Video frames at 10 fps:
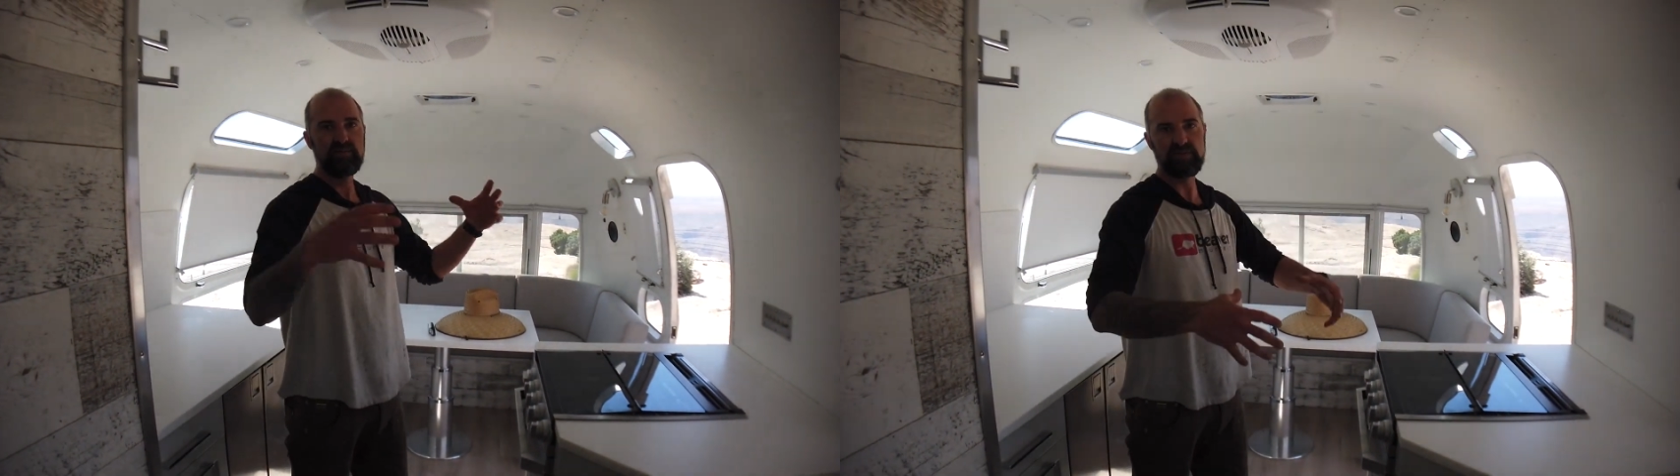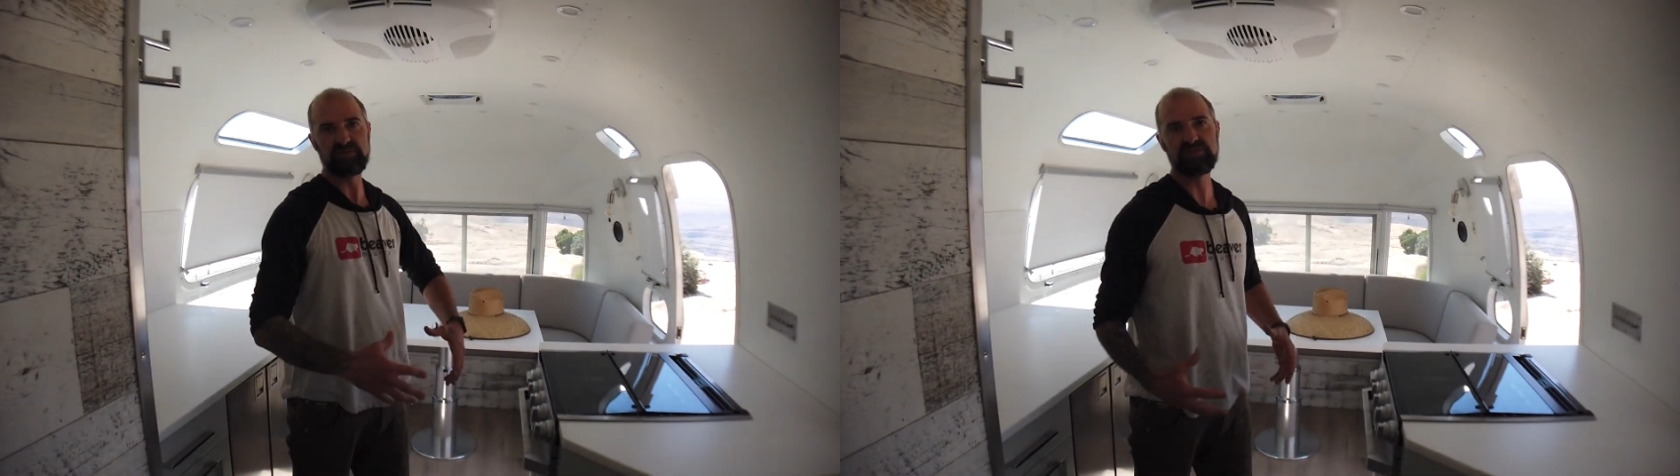
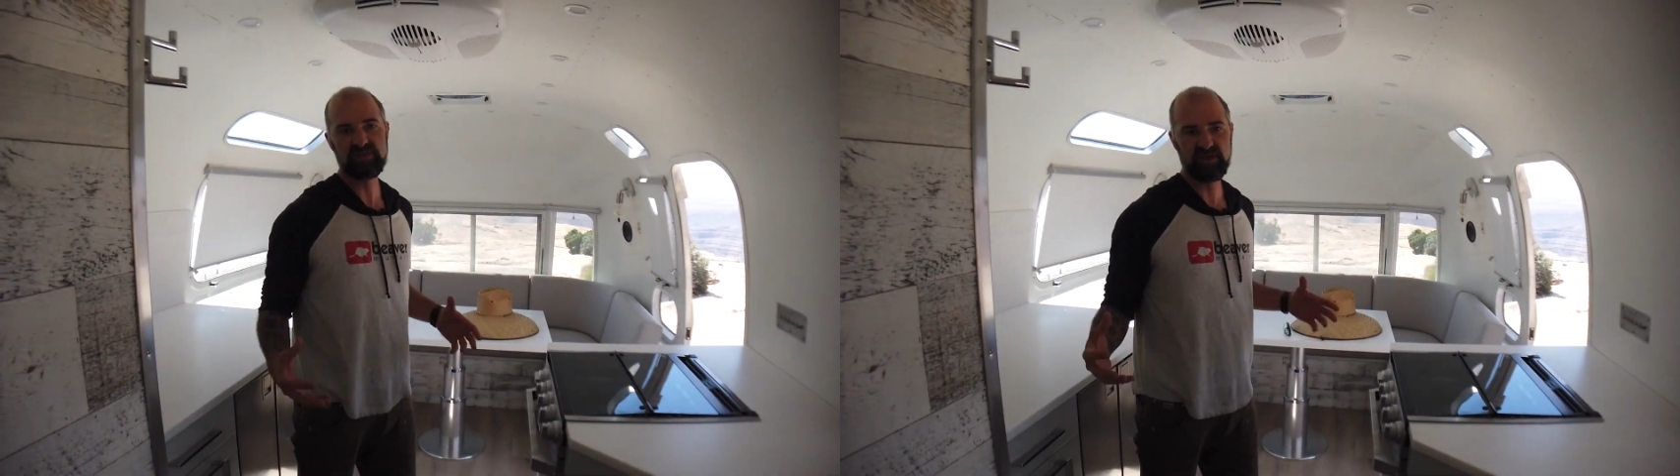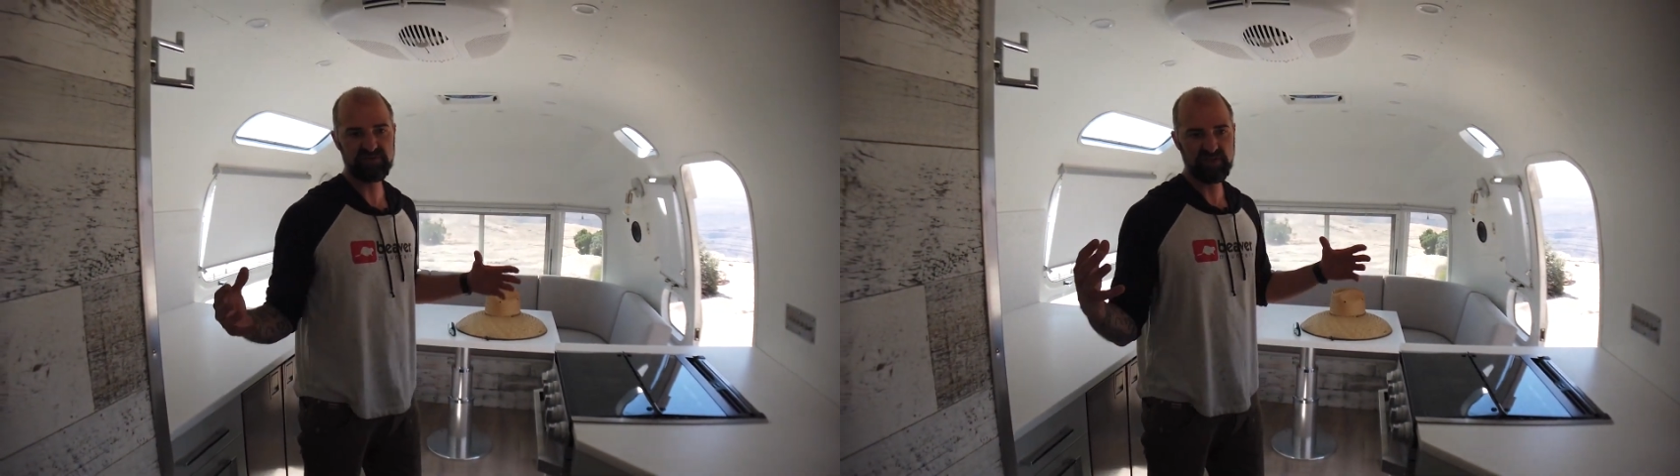be able to
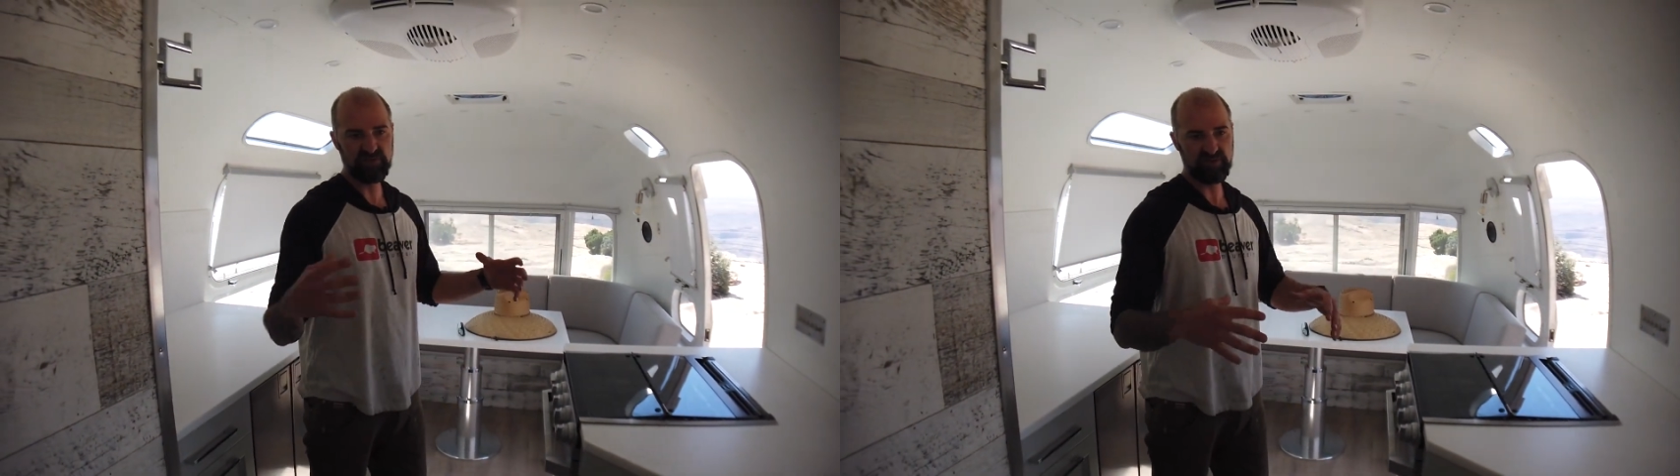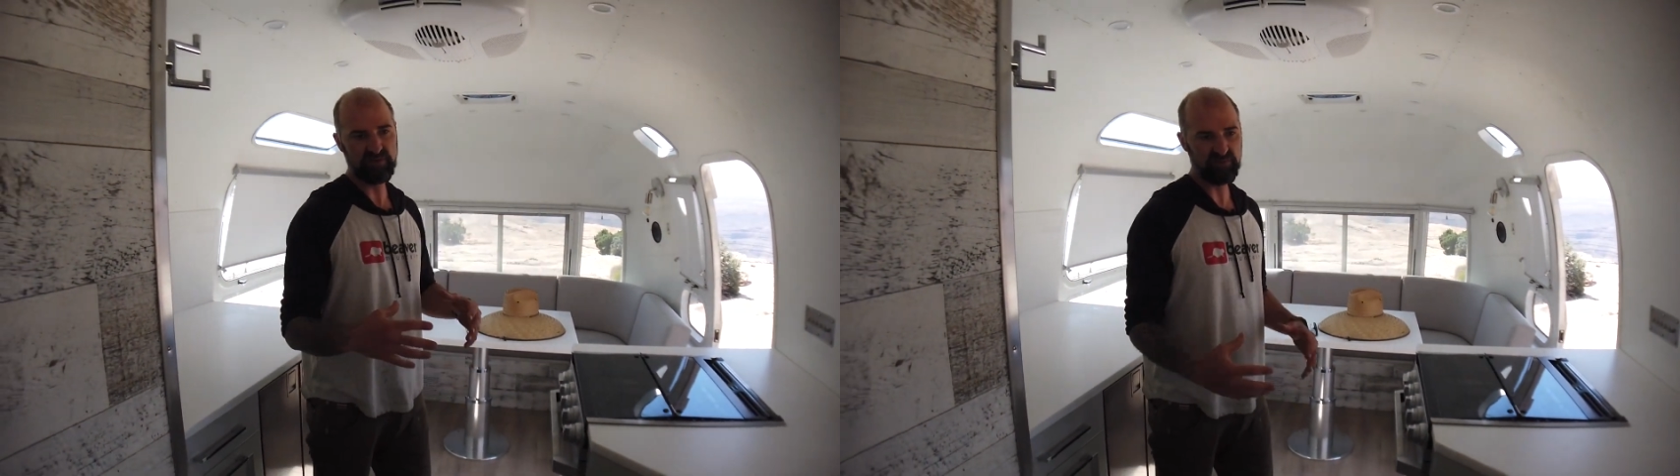
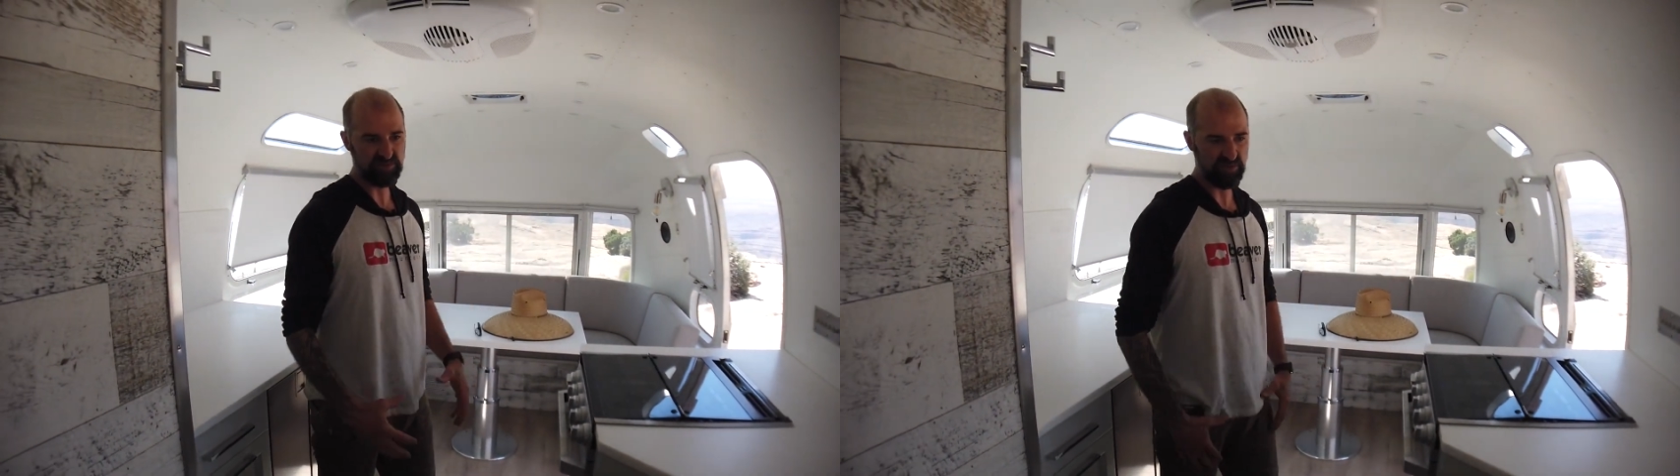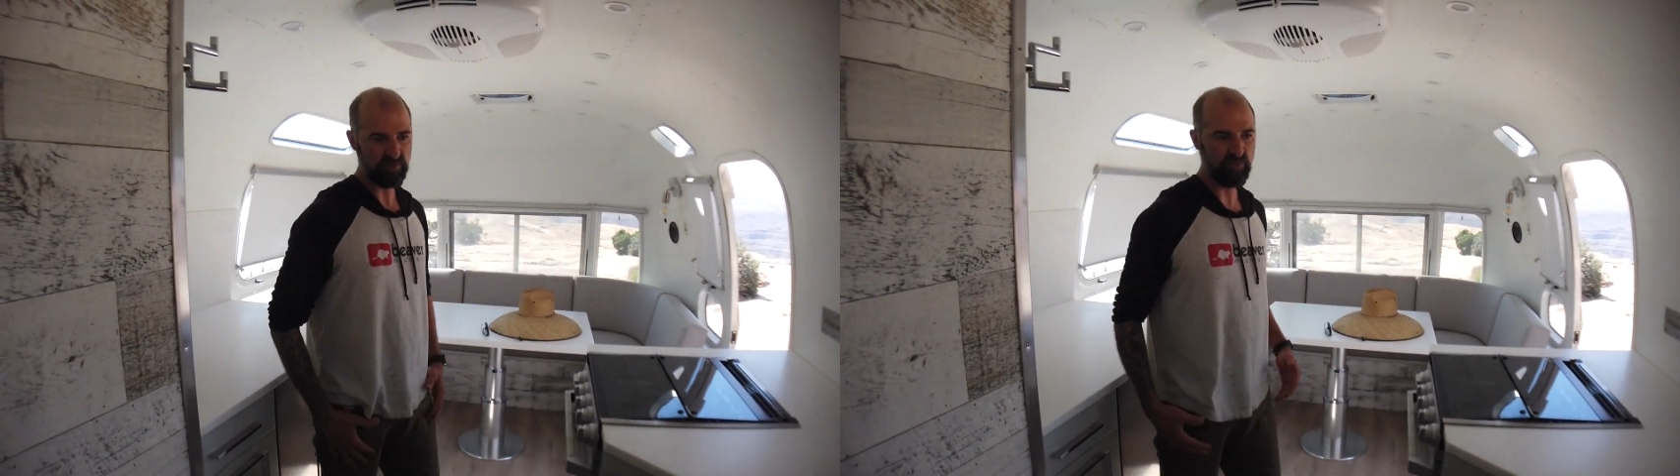stuff in, it's